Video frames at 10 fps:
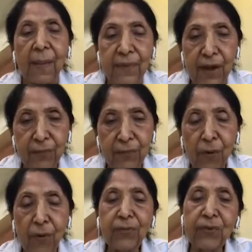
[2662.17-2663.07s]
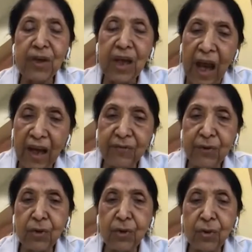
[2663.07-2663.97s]
Therefore, we have
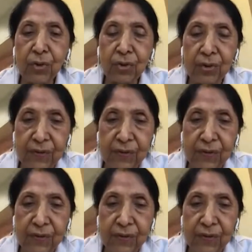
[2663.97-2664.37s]
to look,